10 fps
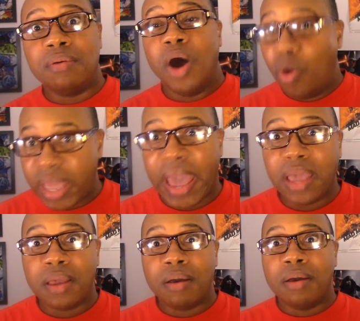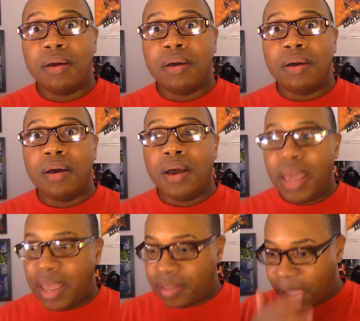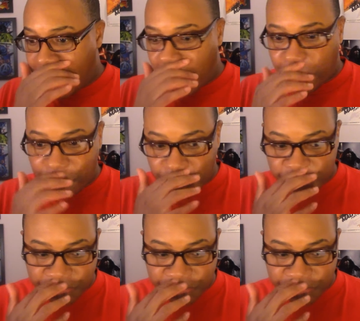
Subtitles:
okay. And now,